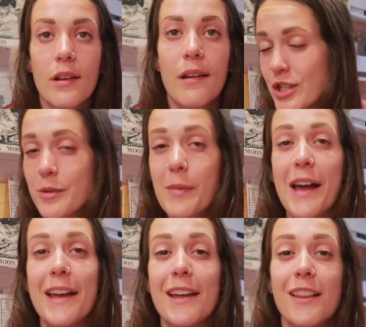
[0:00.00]
Took
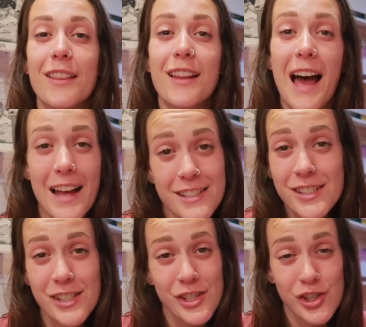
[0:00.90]
my
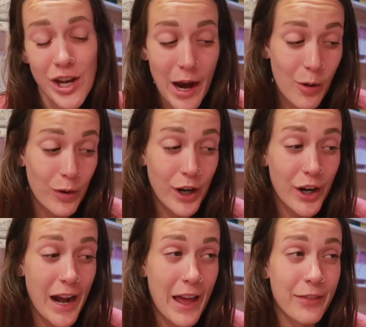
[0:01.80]
last
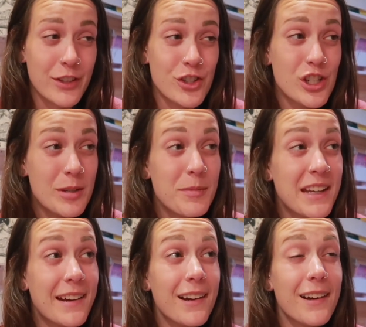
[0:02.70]
shower at the gym
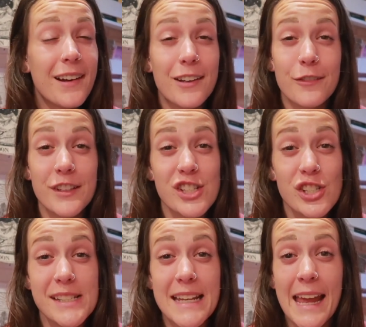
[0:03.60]
here and
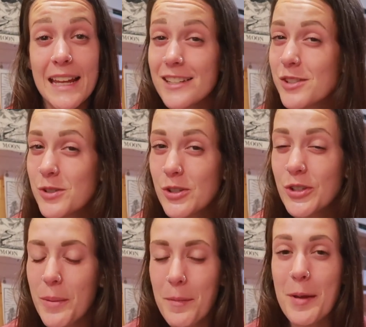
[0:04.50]
officially
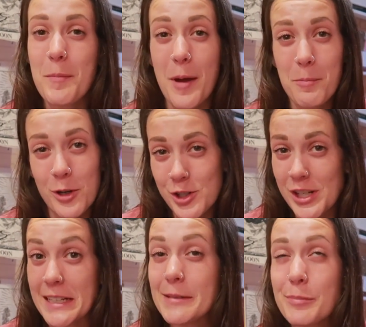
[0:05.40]
canceled my
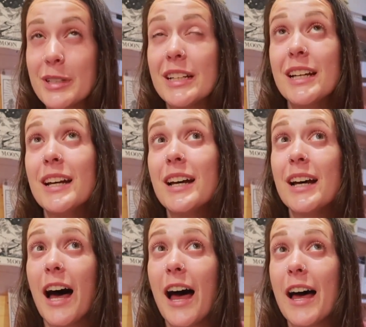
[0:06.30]
membership.
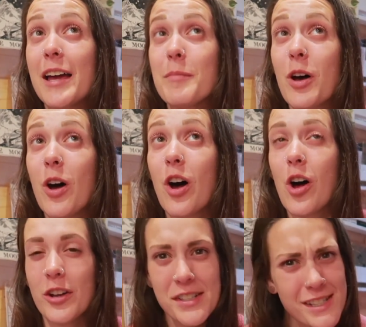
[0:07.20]
I'm
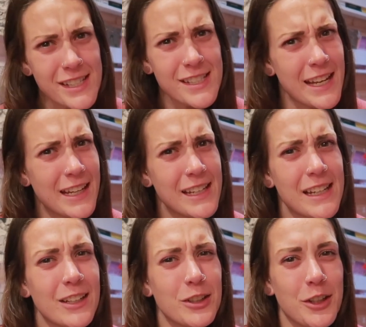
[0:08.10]
honestly taking
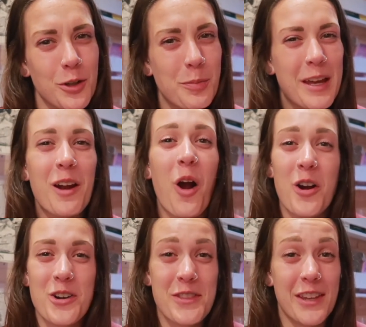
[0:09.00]
it a little bit
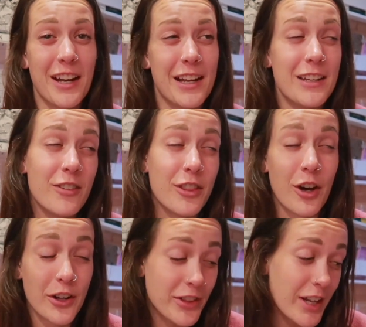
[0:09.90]
harder than I even
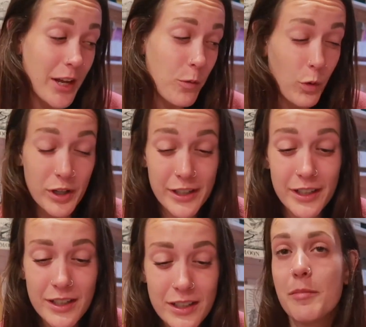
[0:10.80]
thought that I would,
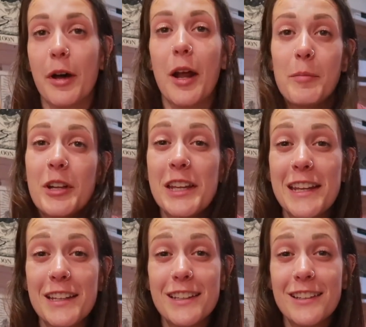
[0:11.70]
but I'm
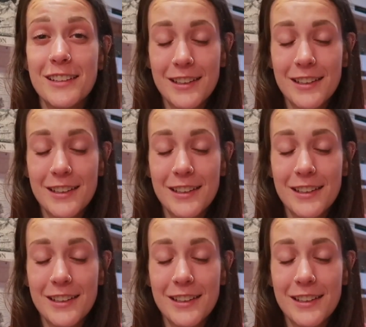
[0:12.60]
clean